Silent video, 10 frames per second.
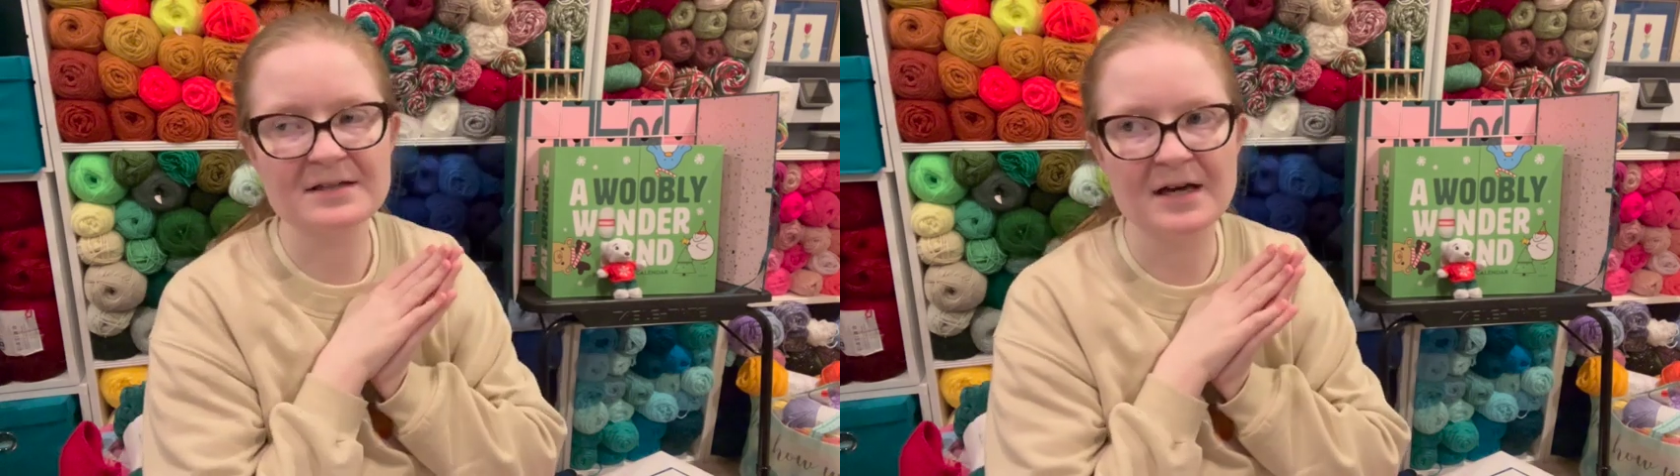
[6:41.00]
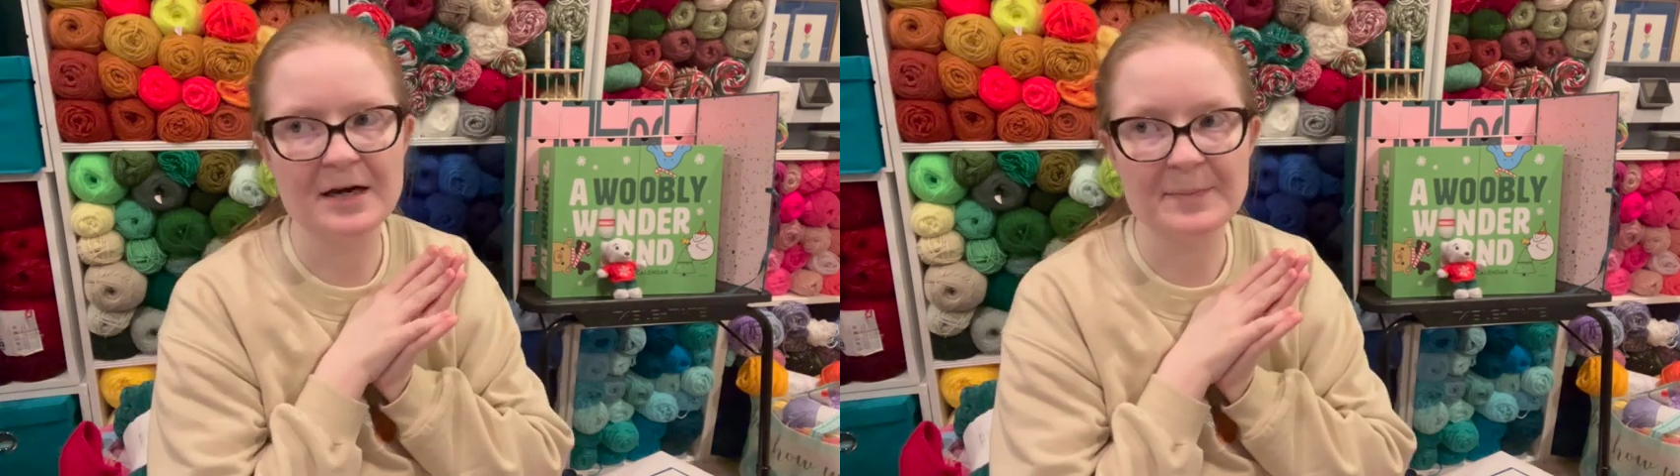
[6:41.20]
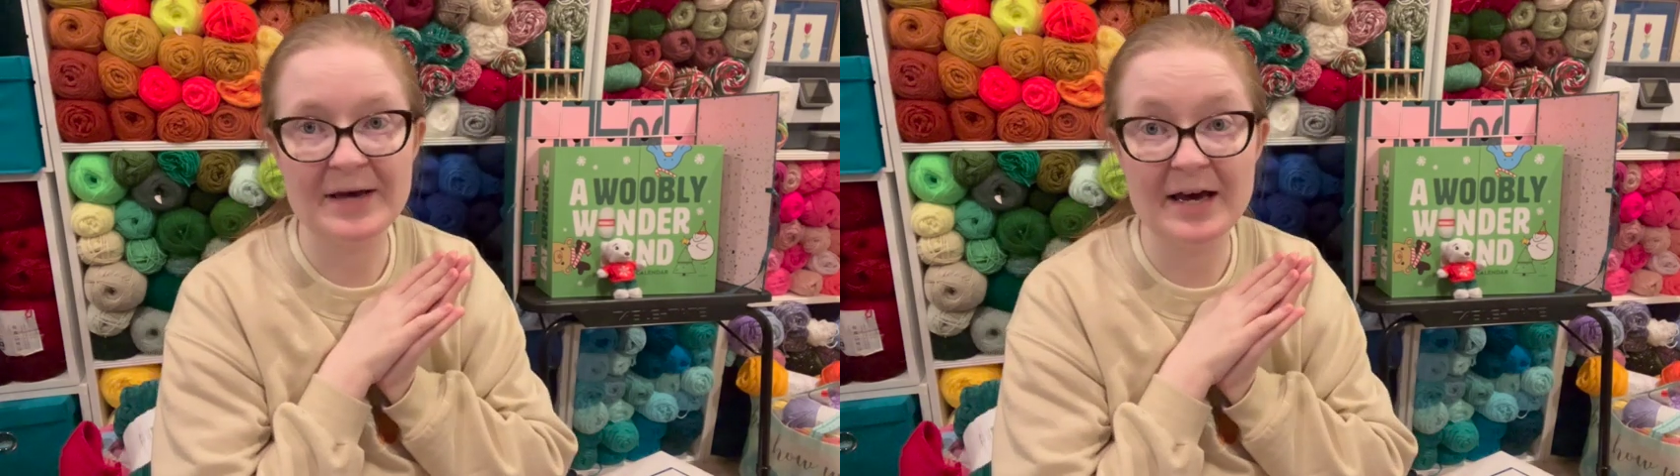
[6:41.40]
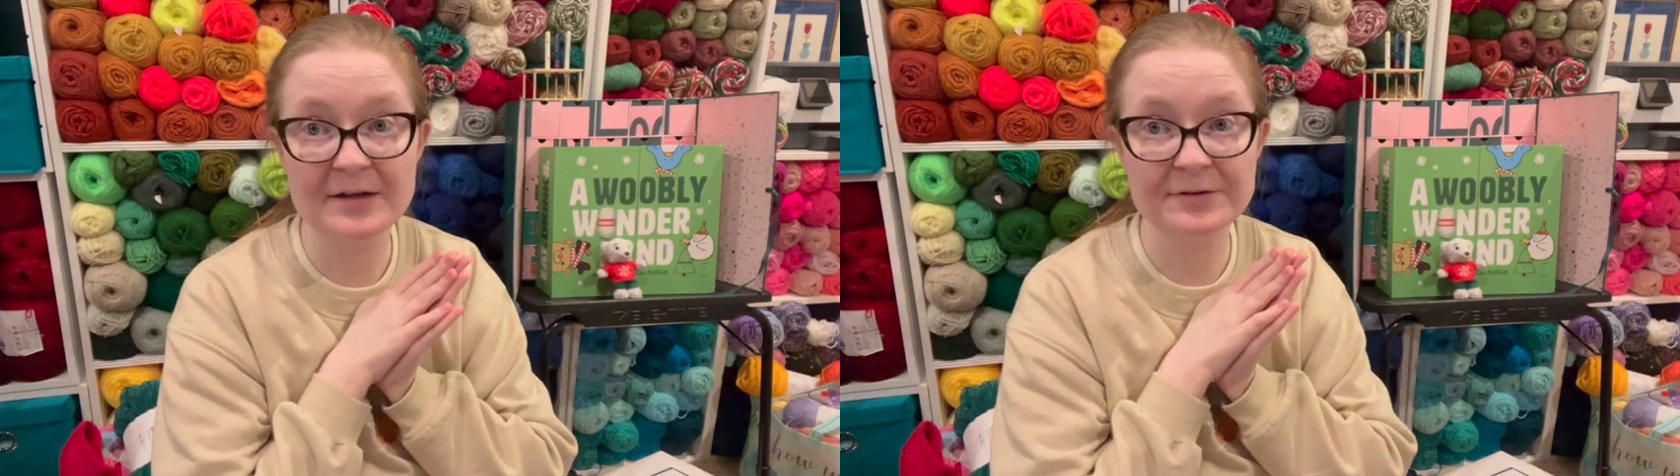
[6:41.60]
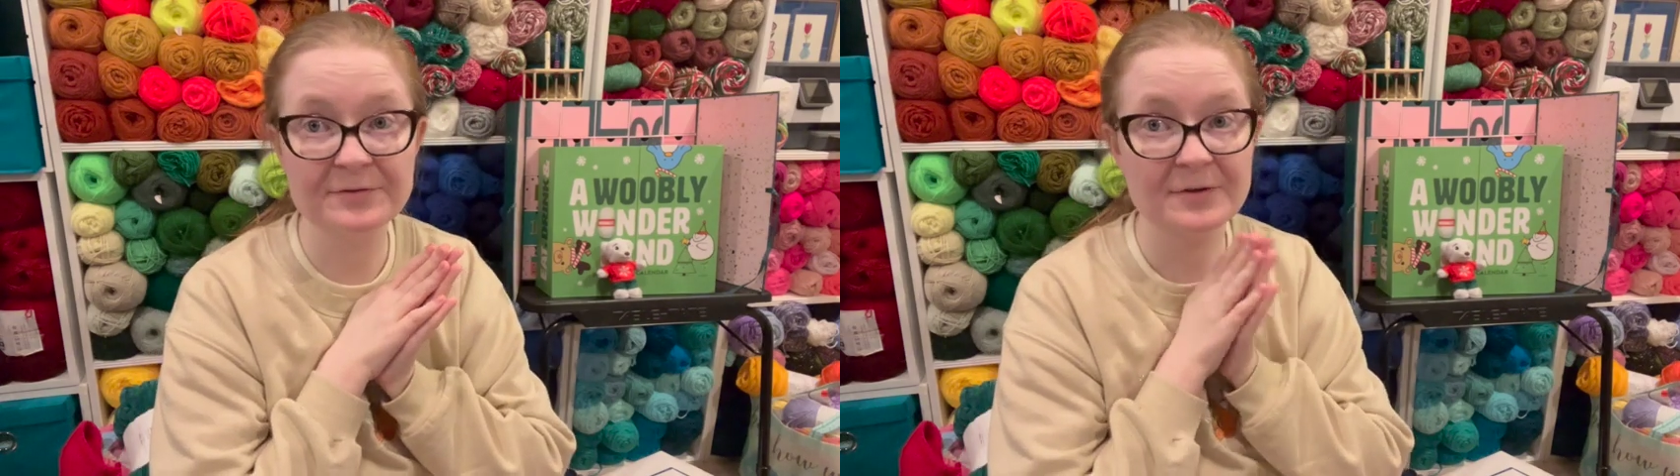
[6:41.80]
our
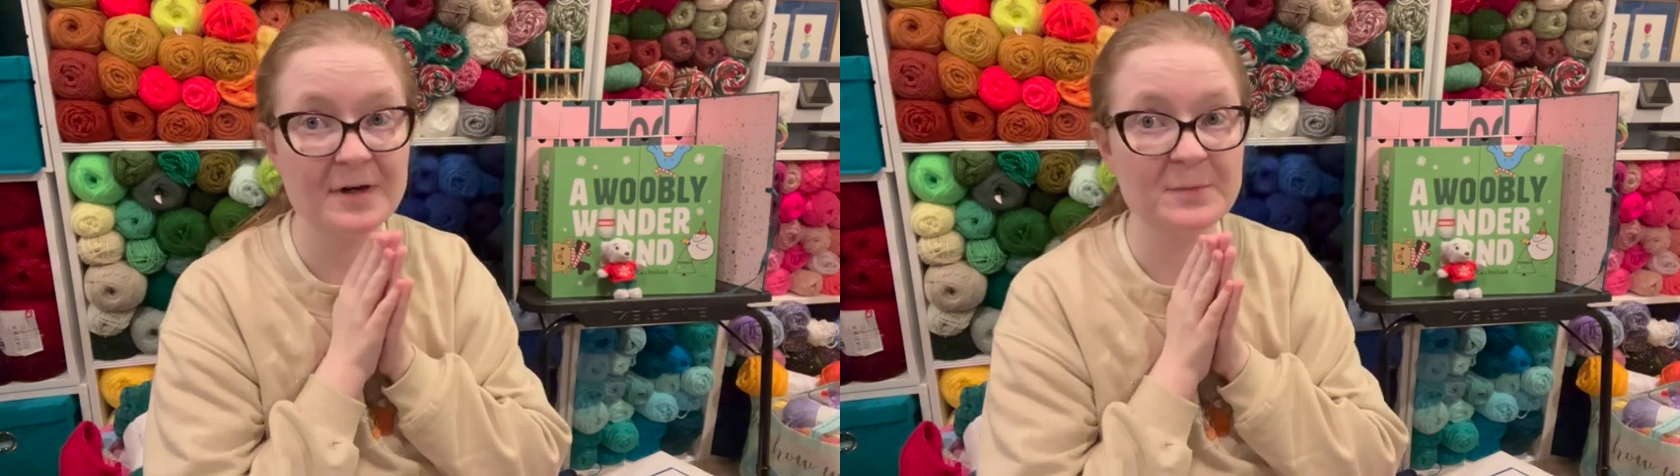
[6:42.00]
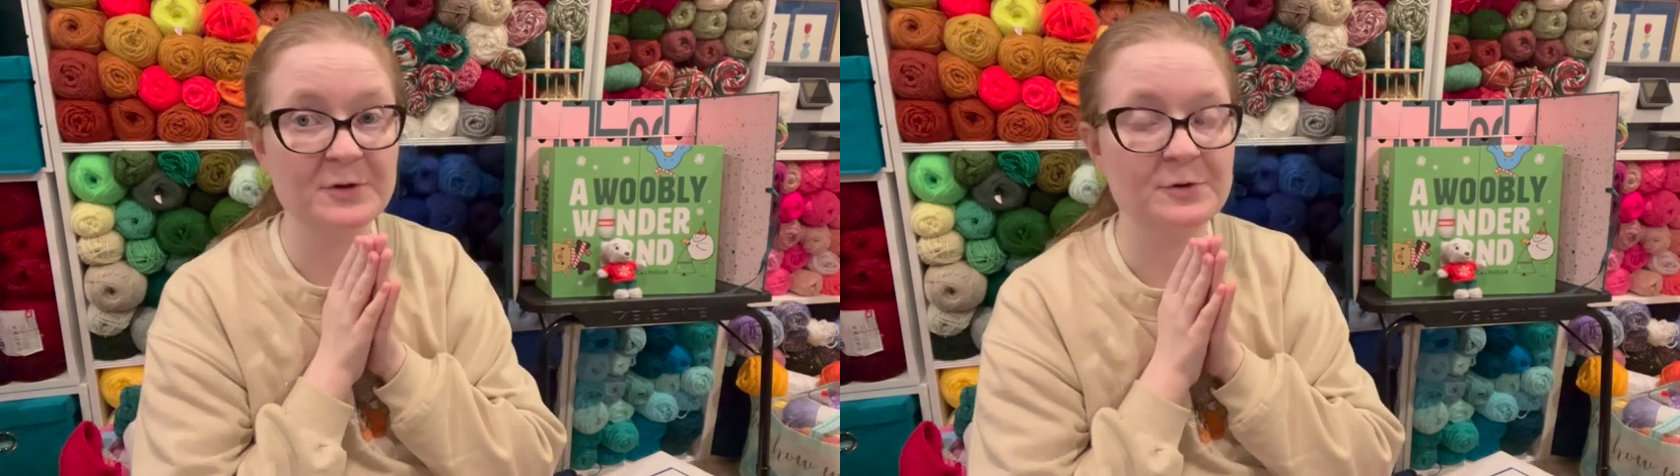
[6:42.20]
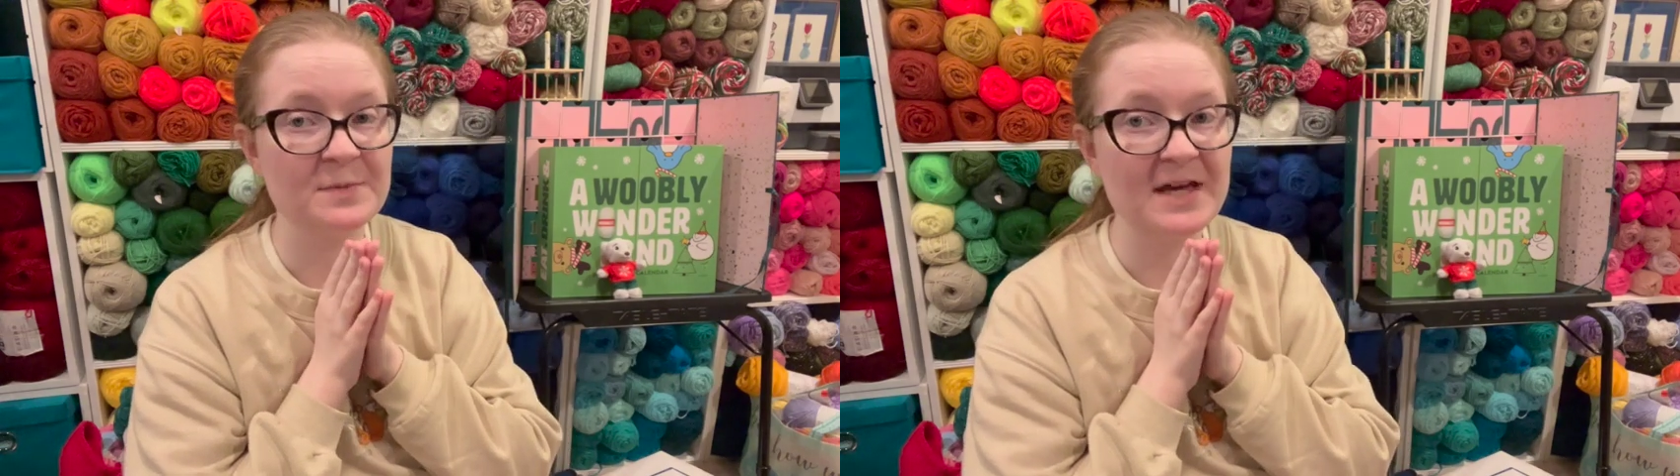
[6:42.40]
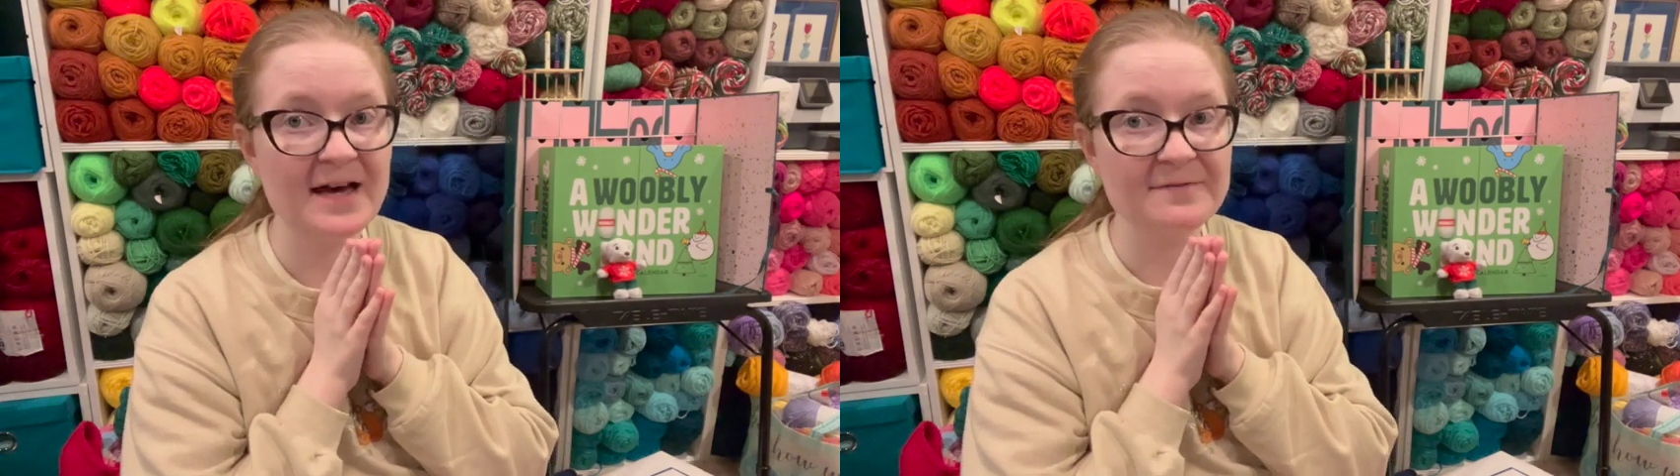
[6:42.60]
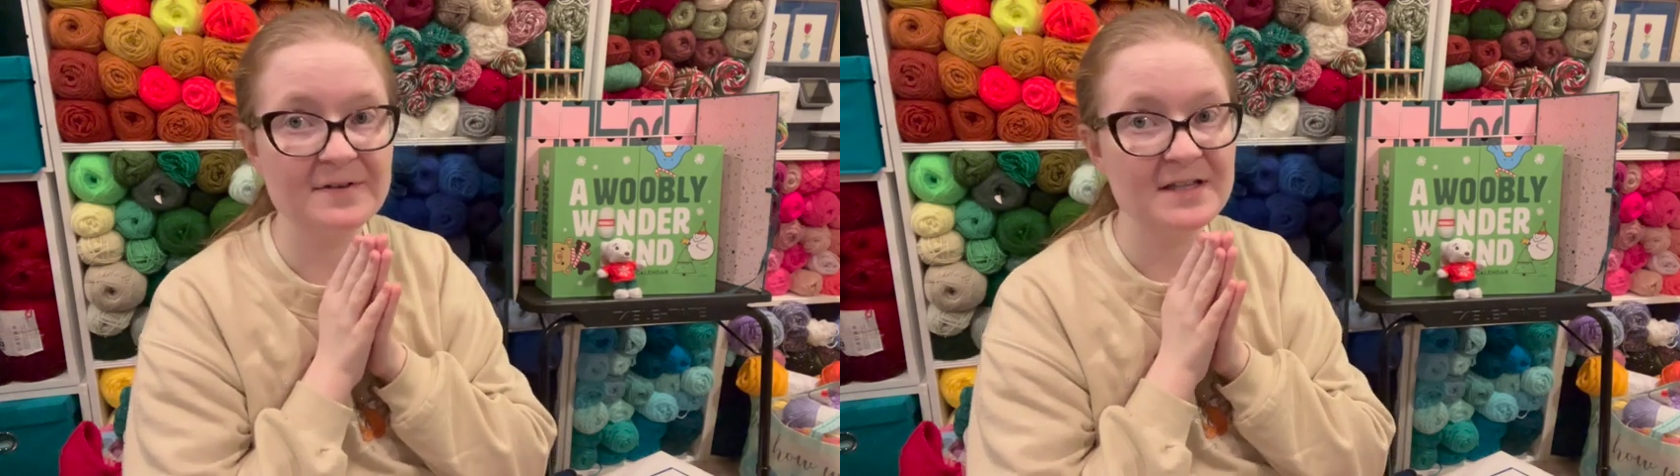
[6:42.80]
pattern for Amigurumi
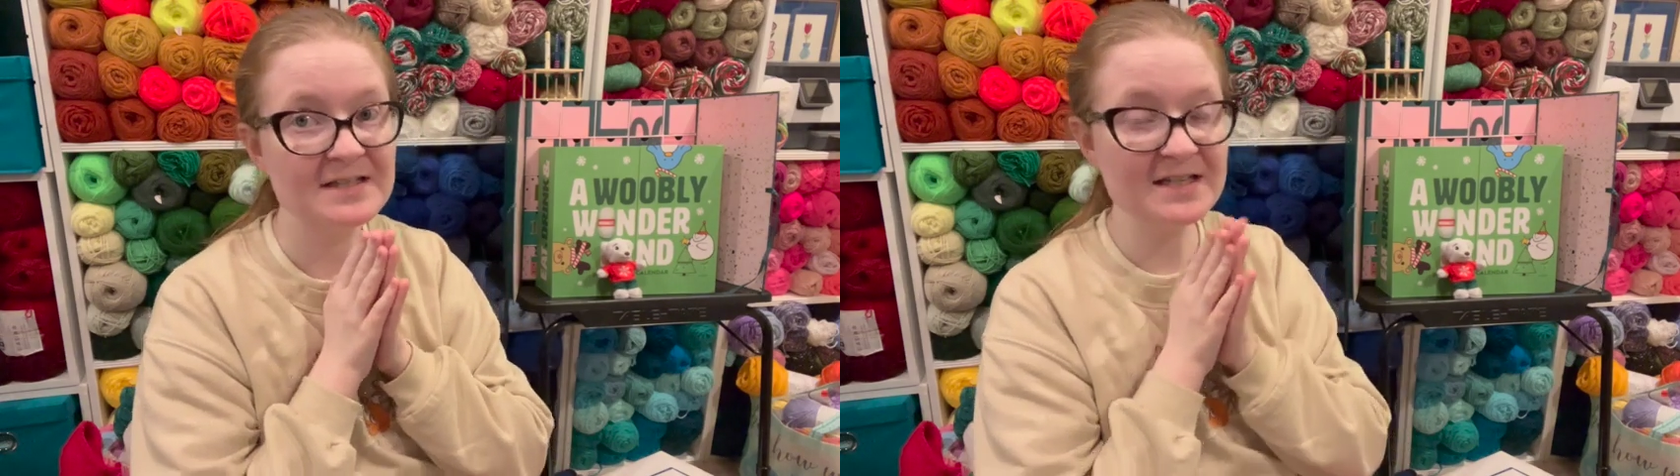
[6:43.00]
Advent